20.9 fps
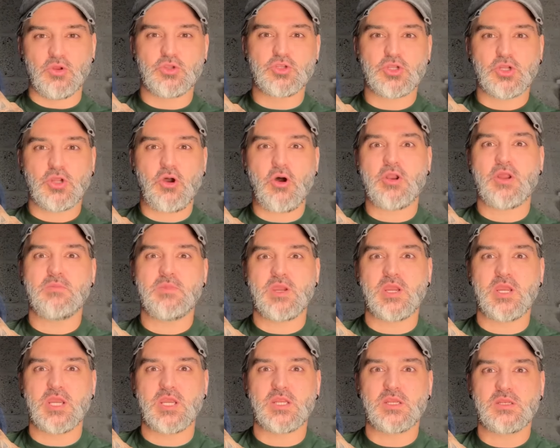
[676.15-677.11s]
Do you know what I
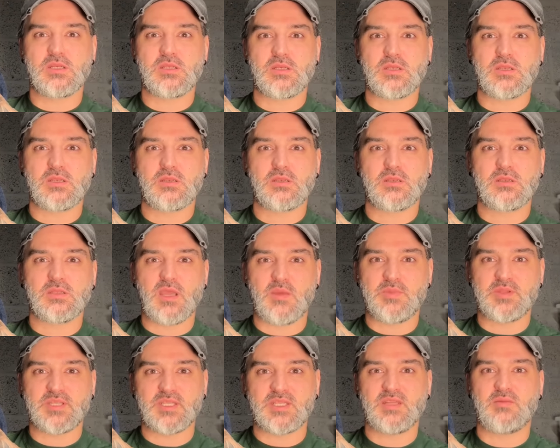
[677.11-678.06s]
mean?
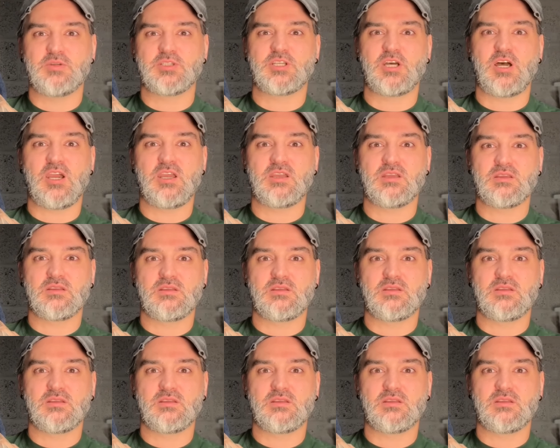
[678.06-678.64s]
Dabba-dee-dabba-dye.